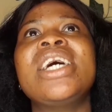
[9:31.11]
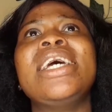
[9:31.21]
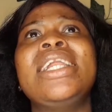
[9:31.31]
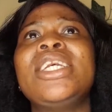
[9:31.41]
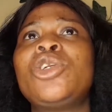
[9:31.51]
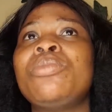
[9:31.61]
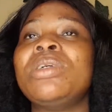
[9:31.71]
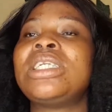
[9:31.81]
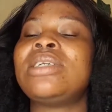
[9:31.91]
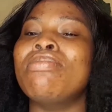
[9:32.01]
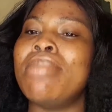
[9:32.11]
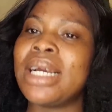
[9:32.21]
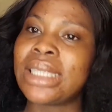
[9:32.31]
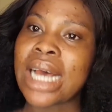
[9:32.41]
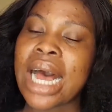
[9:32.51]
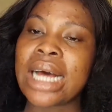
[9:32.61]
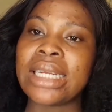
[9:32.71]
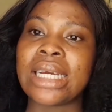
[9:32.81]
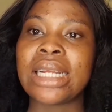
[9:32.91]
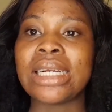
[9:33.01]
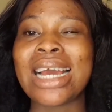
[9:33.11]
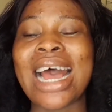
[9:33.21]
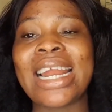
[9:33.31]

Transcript: a little bit better at the clinic,